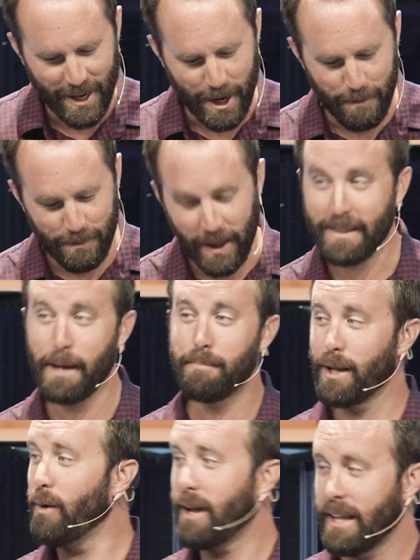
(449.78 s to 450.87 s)
Um, they, they
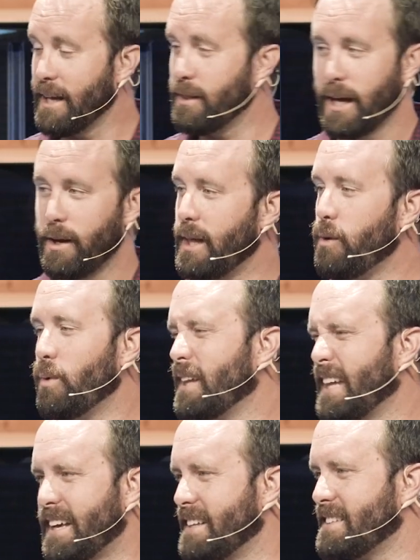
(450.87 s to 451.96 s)
blow out, they, they, they
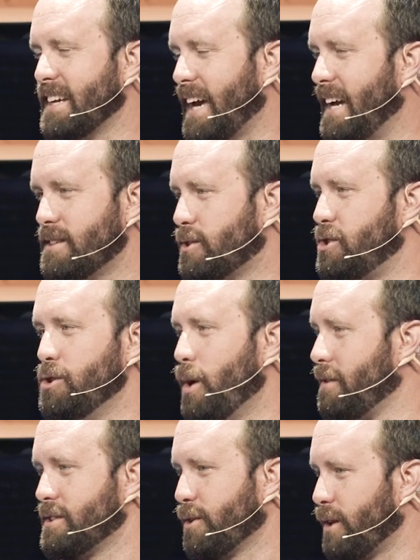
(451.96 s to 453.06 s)
win like, it's like eight to two
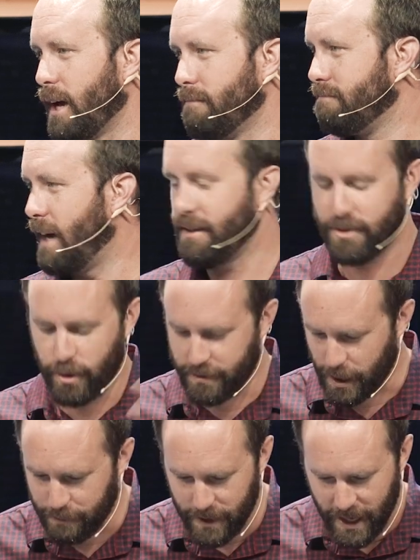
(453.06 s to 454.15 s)
every single game. Eight to two every
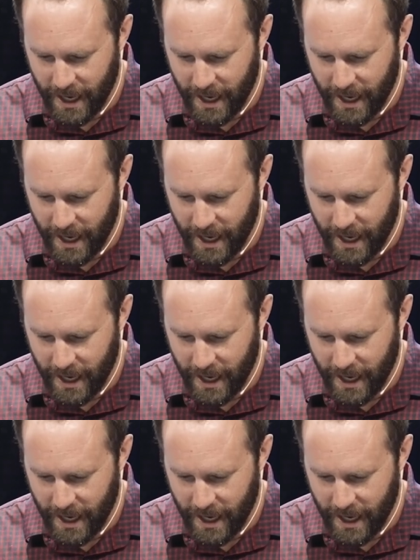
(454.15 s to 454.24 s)
time.